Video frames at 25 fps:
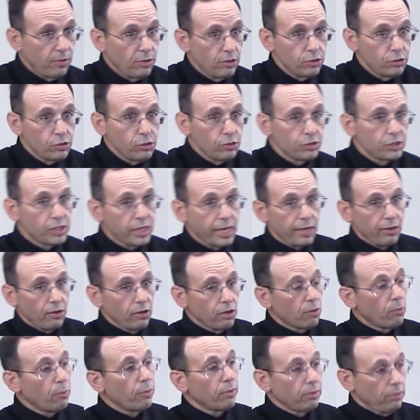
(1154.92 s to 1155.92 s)
to say,
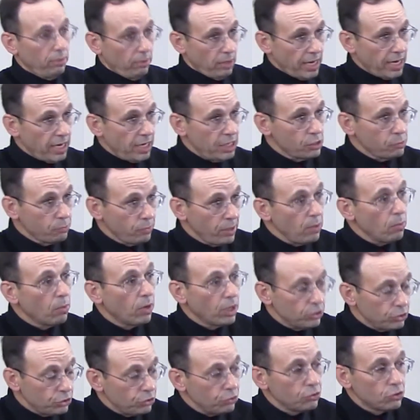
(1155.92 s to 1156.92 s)
look, ladies, we
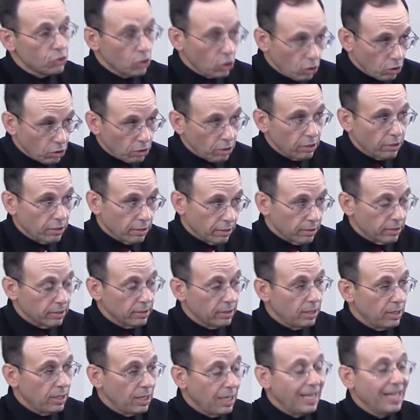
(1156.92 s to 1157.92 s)
want you to learn.
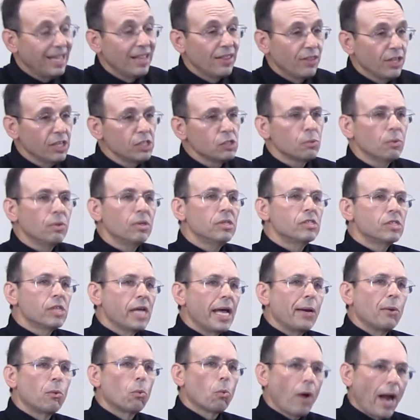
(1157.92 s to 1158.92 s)
This was
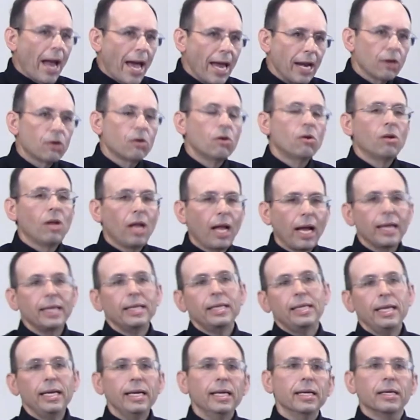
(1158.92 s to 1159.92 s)
a radical
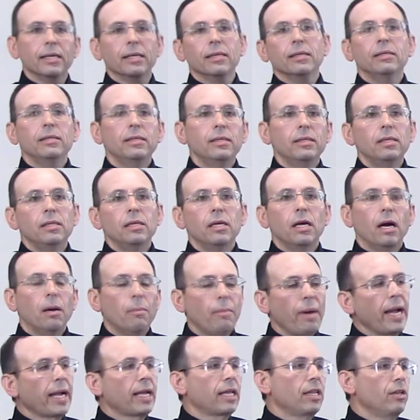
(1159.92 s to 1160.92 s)
idea
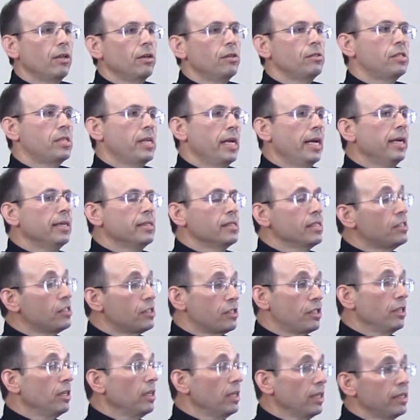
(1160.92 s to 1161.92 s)
back in those days, and
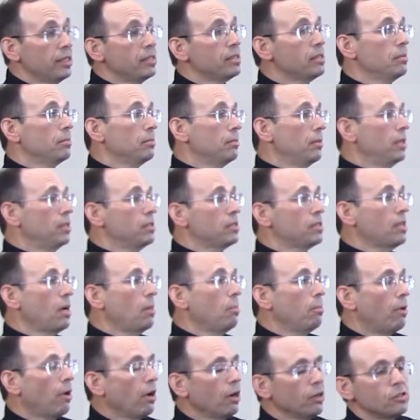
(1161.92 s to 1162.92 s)
still is in
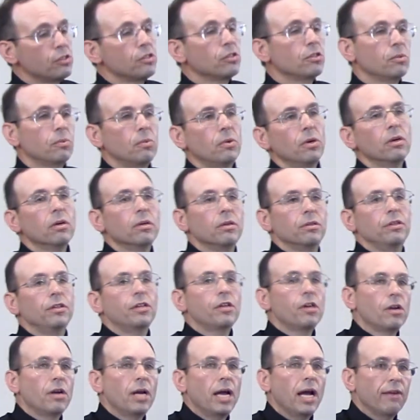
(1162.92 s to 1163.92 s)
some parts of the world. You
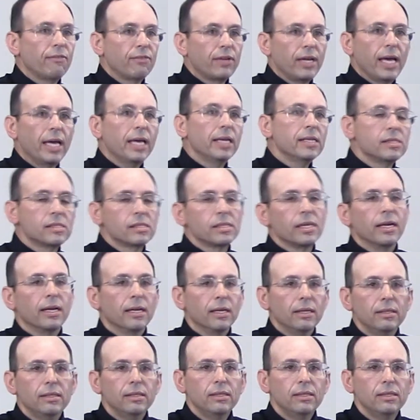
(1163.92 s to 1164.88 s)
go to Afghanistan,